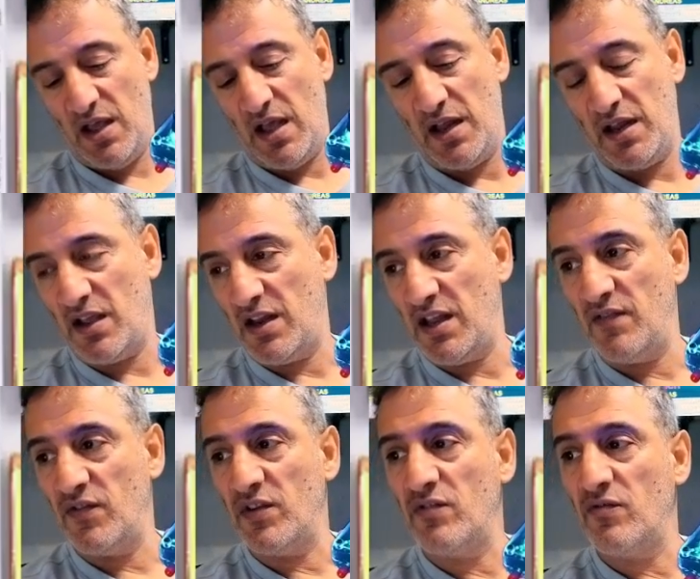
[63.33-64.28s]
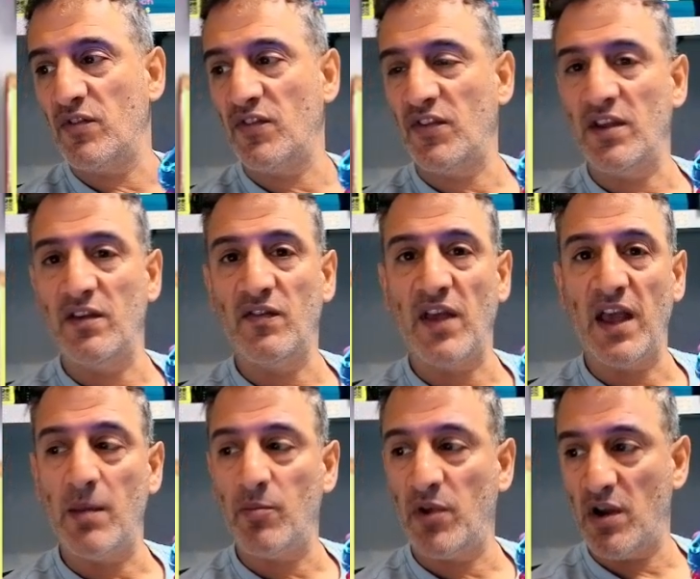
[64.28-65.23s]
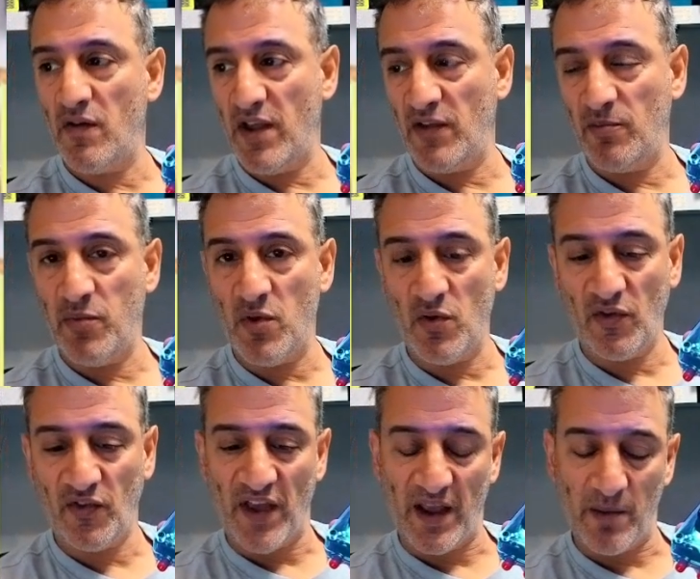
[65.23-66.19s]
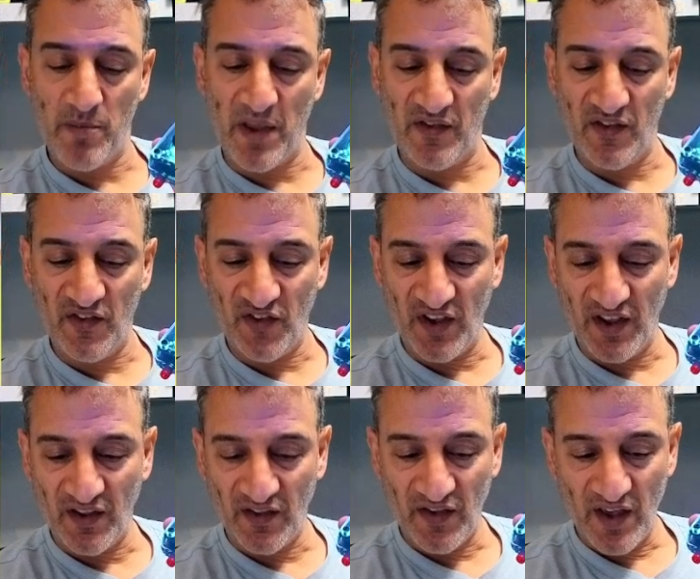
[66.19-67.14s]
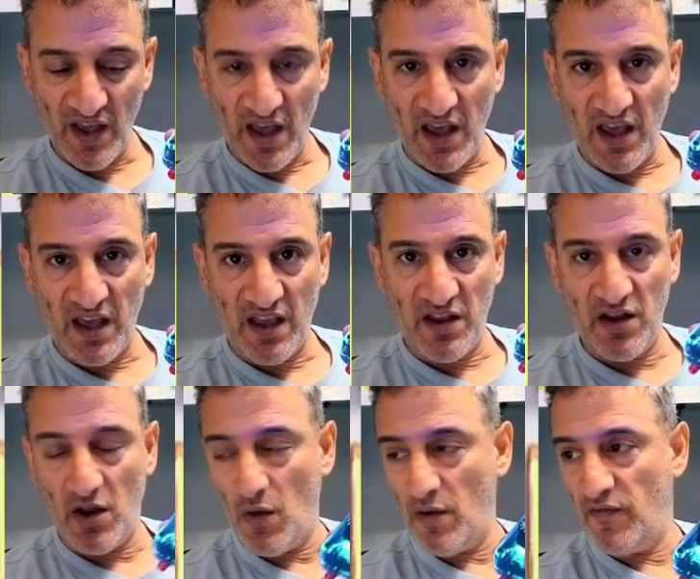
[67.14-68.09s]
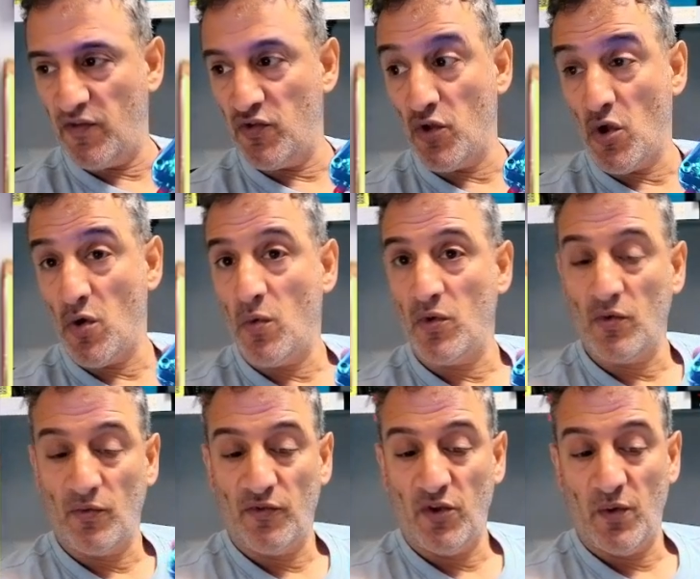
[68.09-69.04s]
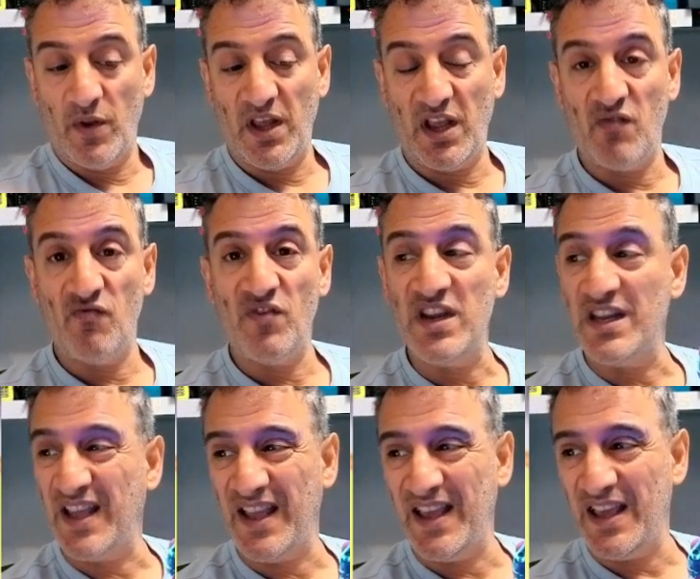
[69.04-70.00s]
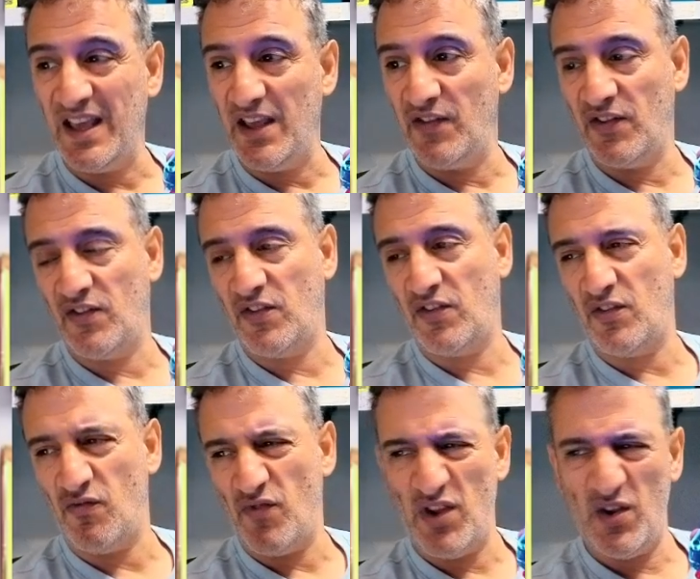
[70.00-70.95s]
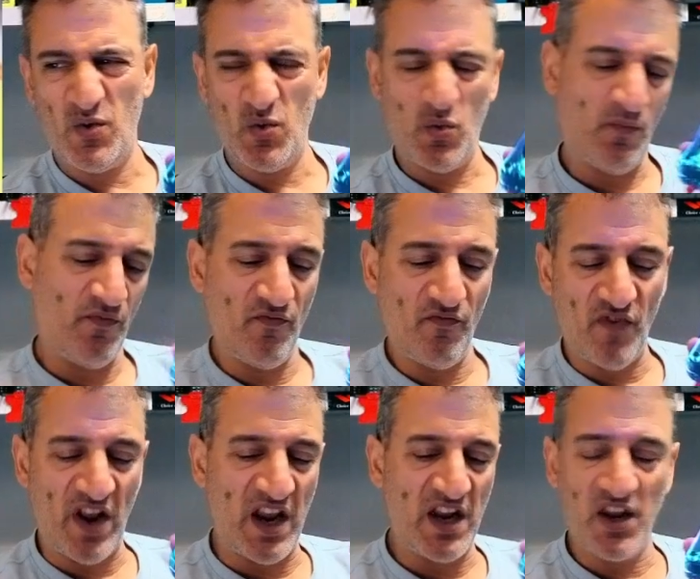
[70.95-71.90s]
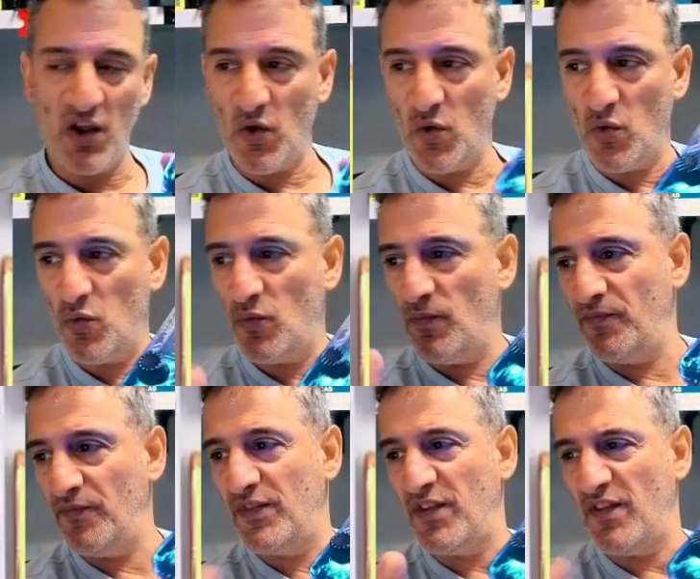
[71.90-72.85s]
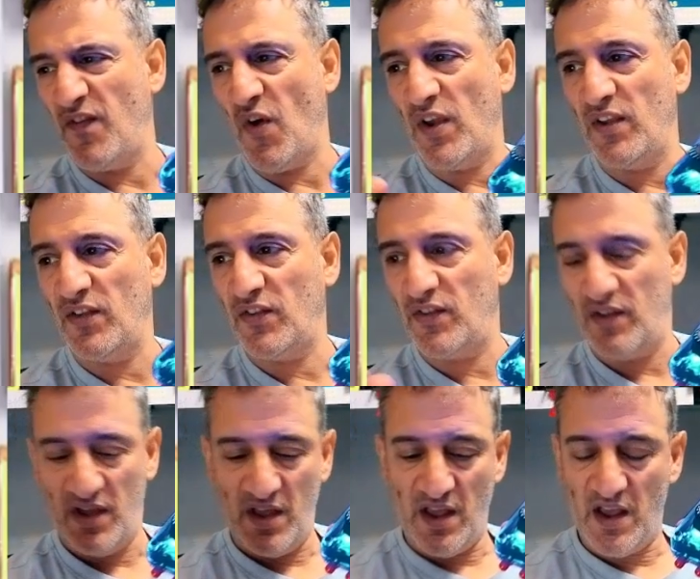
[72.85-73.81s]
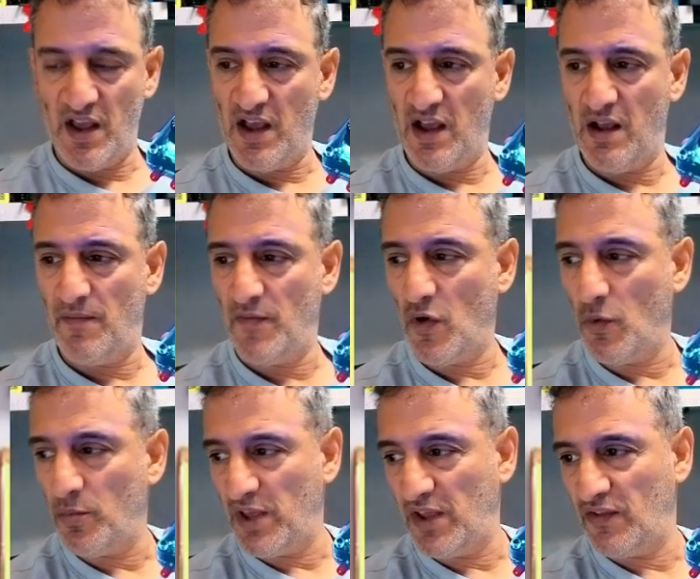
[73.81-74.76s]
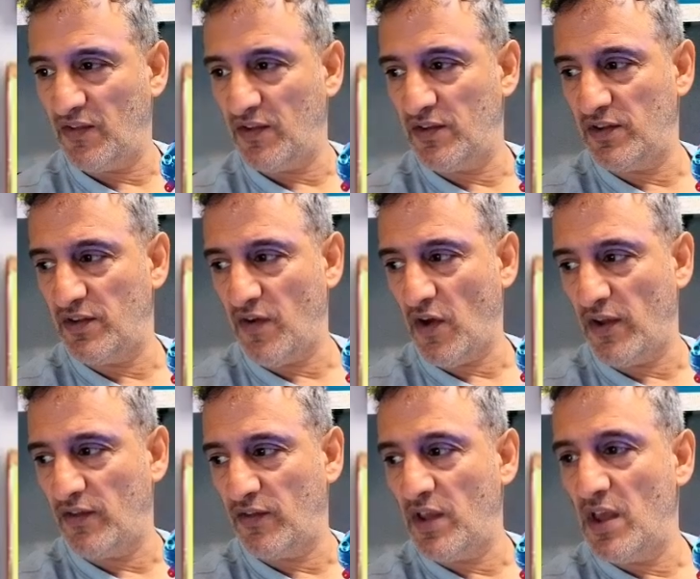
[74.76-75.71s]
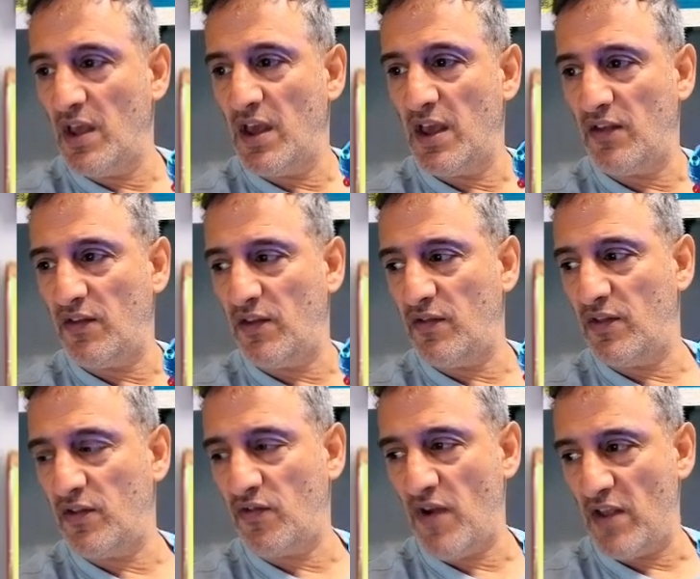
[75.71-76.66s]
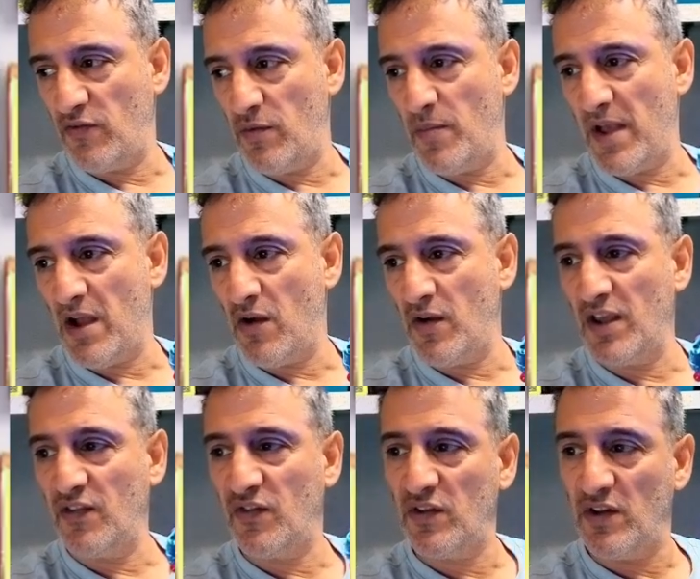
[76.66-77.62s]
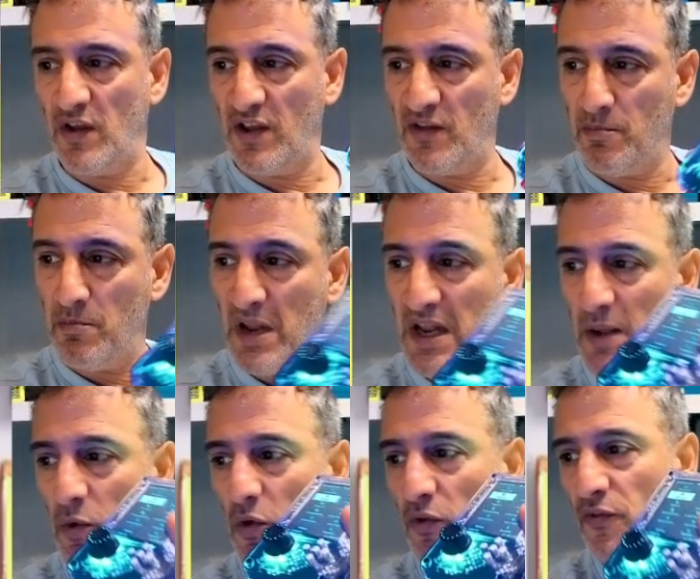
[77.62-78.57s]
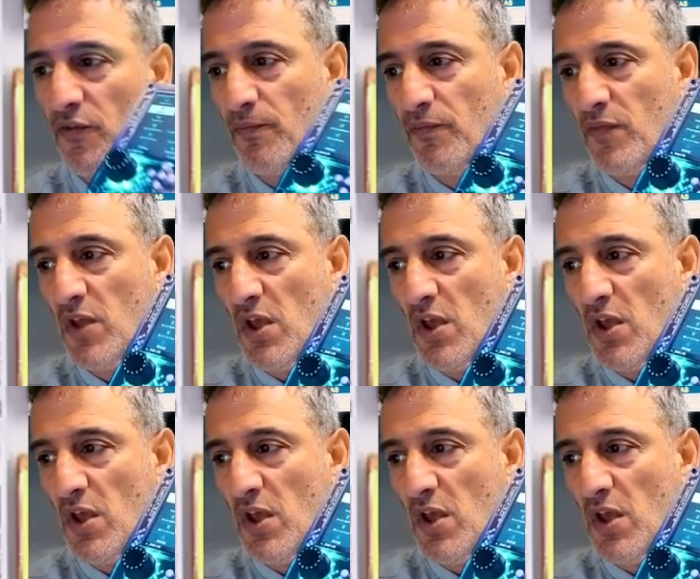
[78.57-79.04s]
And it can even receive APRS POCSAG messages. It, you know, if you know what you're doing, it can read keys. It's, it's a real radio device, um, hobbyist device. It's the transmit power is you know is milliwatts.